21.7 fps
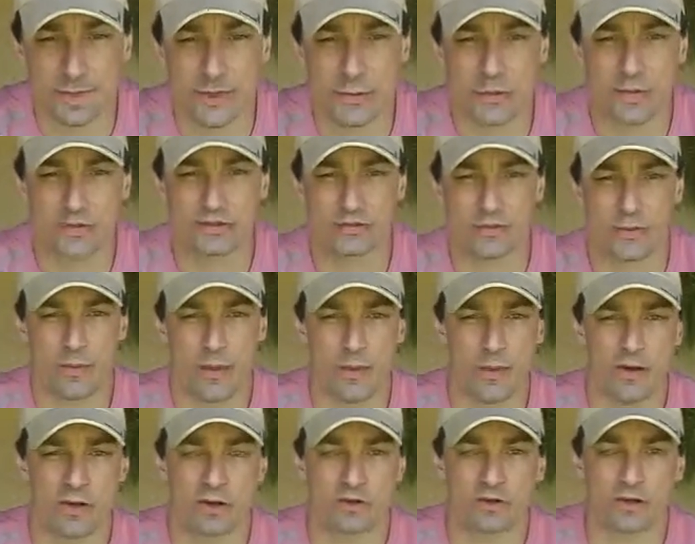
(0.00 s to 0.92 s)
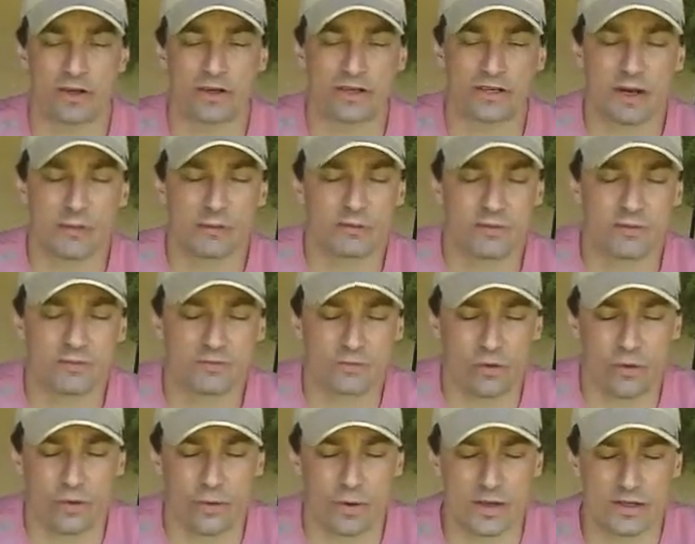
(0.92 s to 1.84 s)
You must remember in John chapter
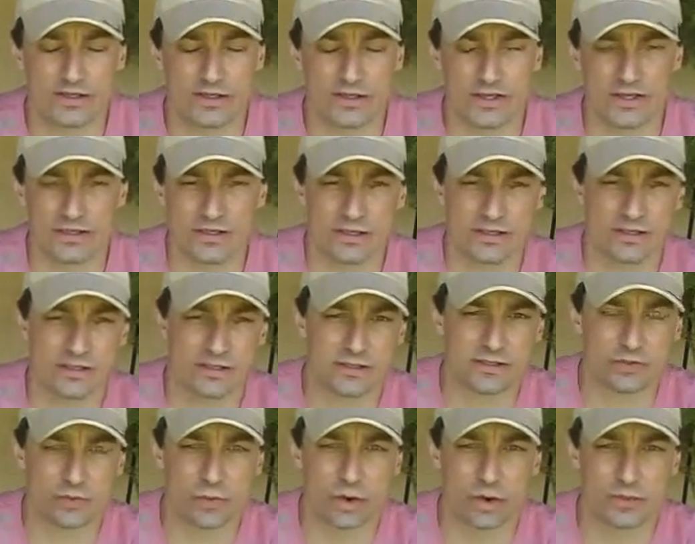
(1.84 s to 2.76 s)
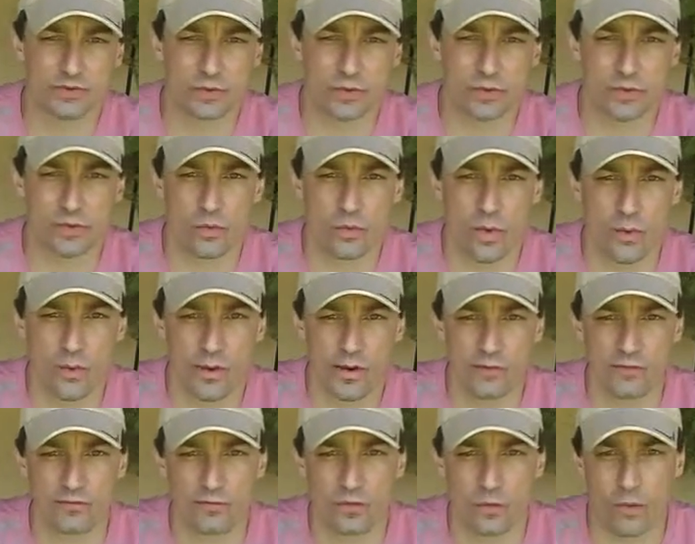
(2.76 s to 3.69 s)
4, where Jesus was with the
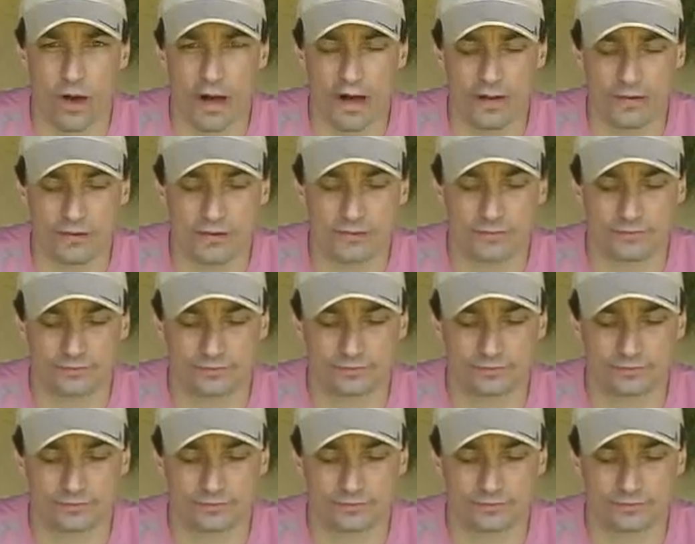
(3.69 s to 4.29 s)
woman of the well.